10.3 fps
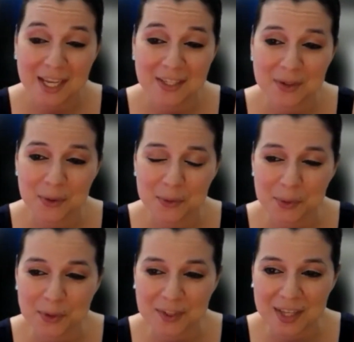And so we
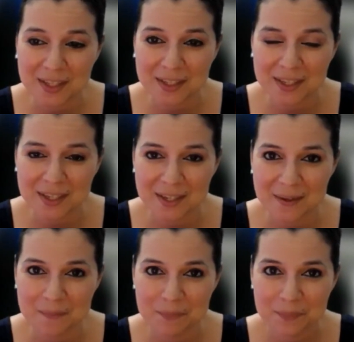were telling
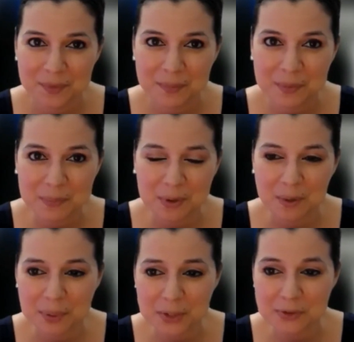um, people
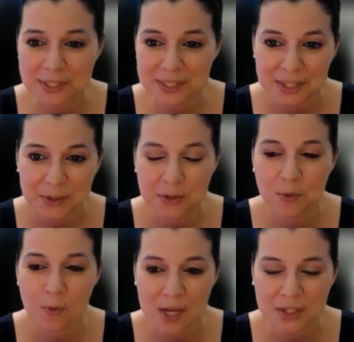on Pinterest, you
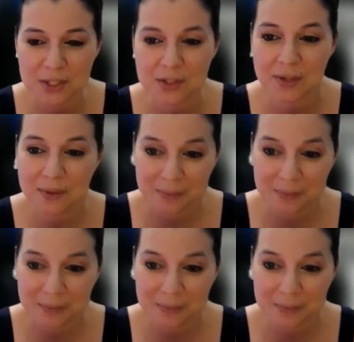can watch us.